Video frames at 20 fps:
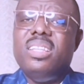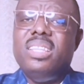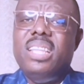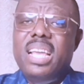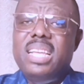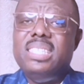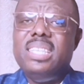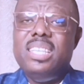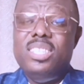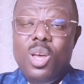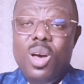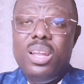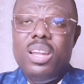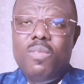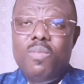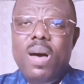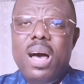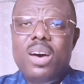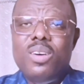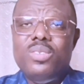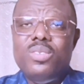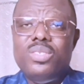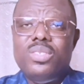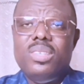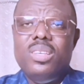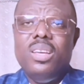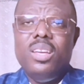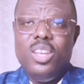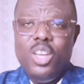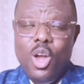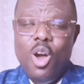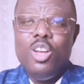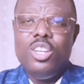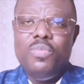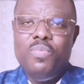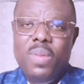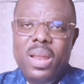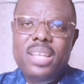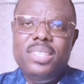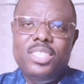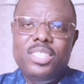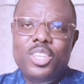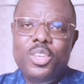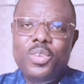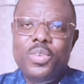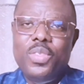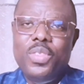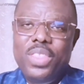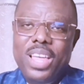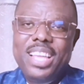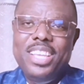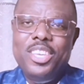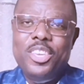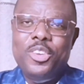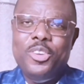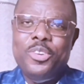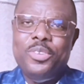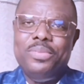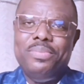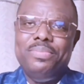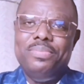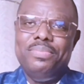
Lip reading: this is all about. God bless you. Thank you.